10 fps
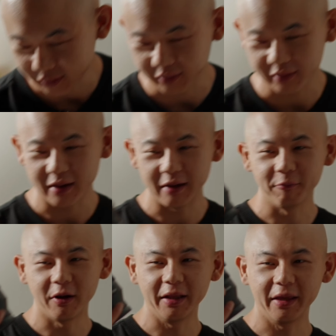this guy
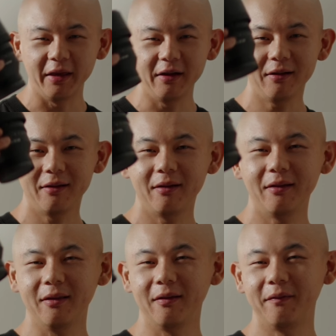right here,
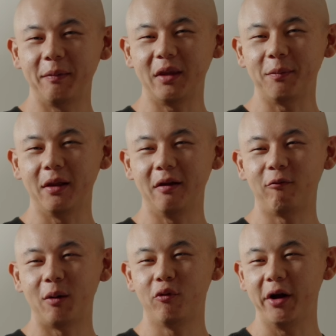50mm
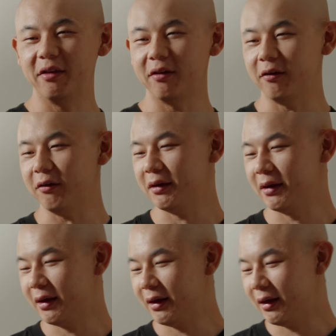f1.2.
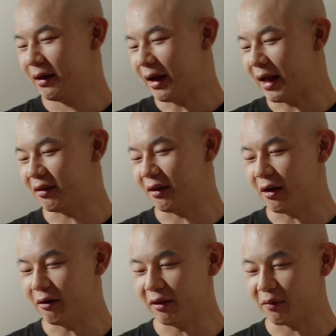As you
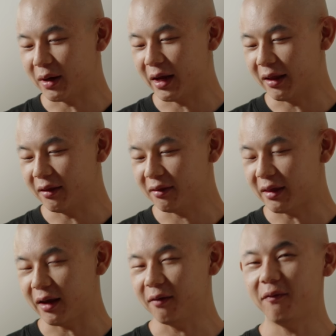know, it's my
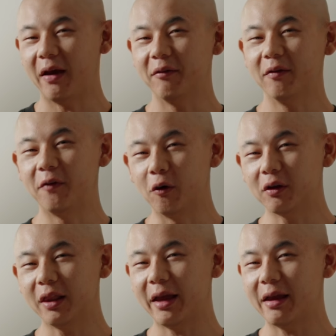second favorite
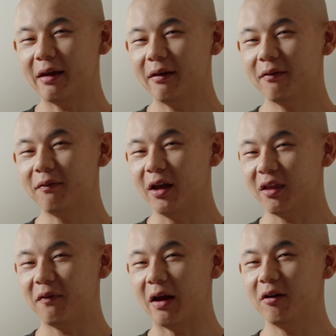focal length,
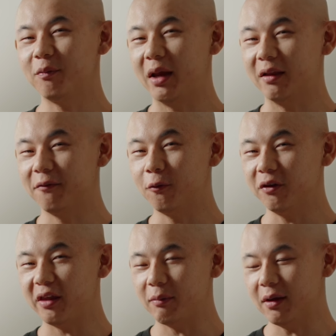first favorite being the
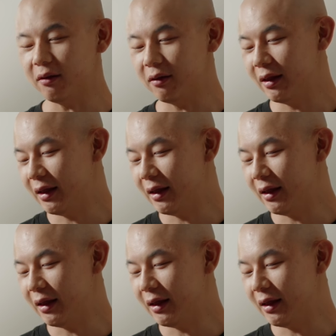40mm.